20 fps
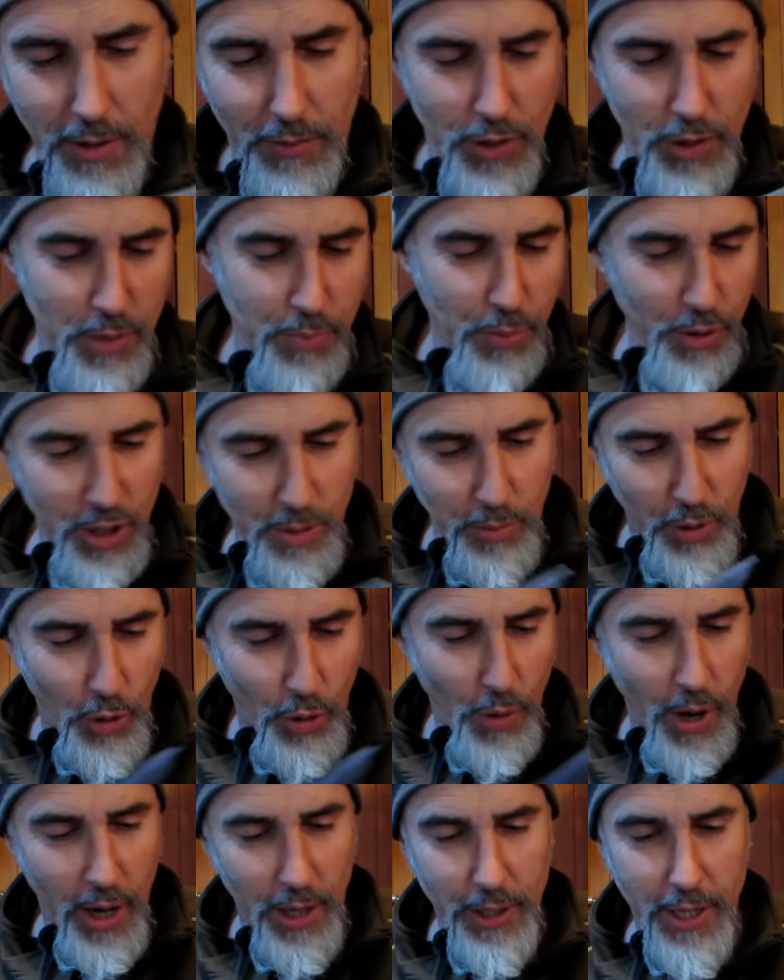I'll just put some on a
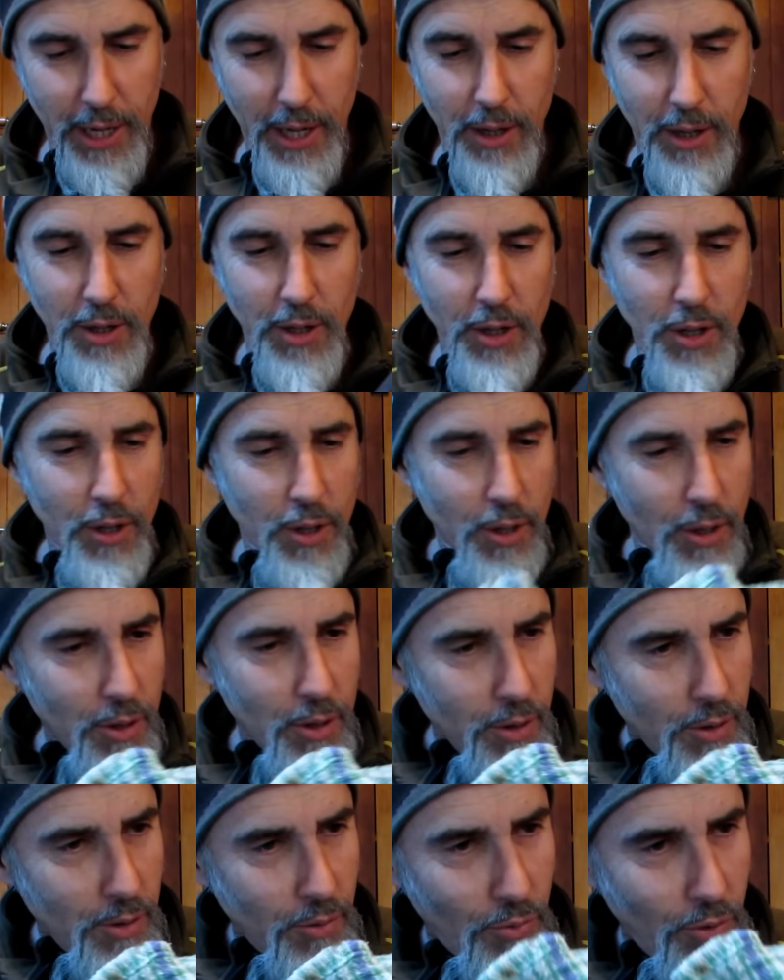rag now,
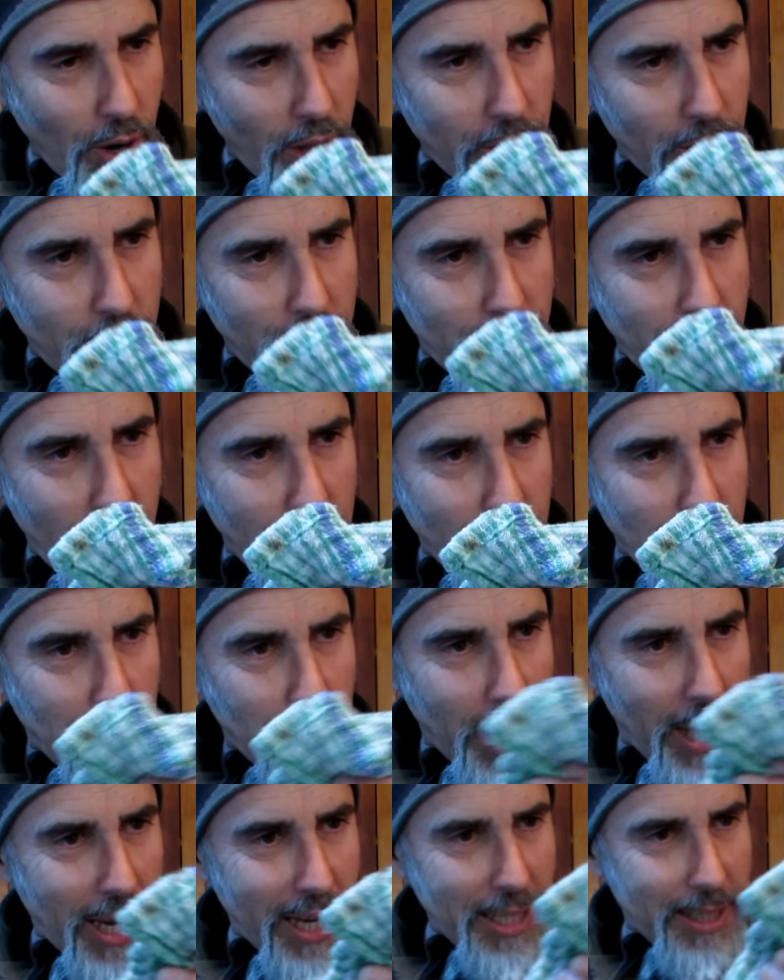run that down your
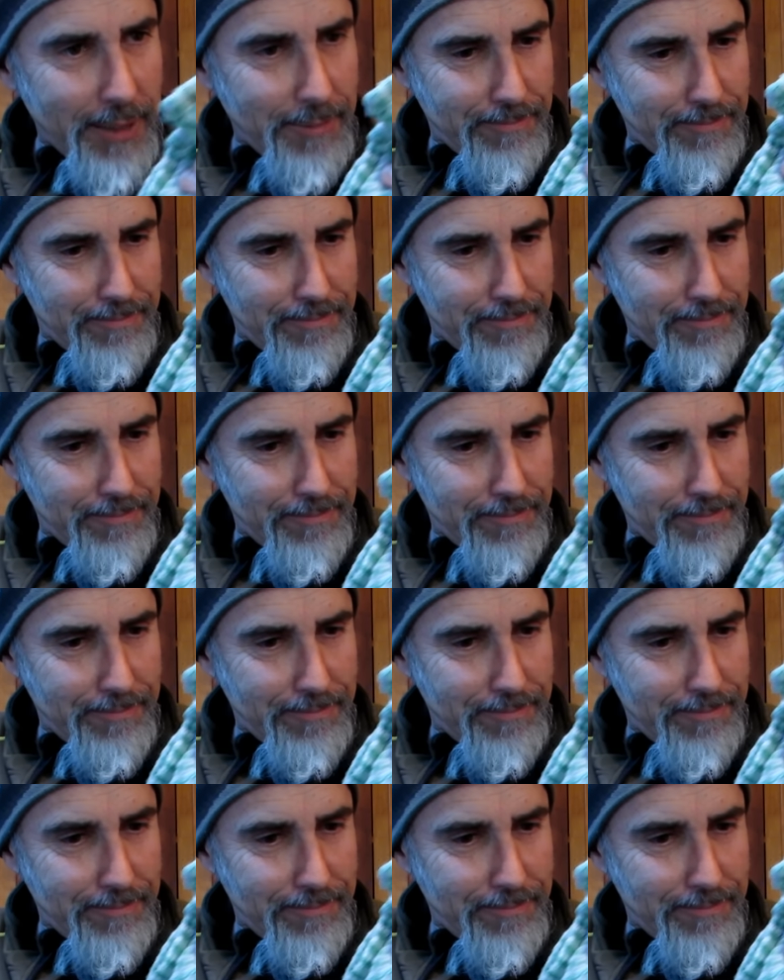blade,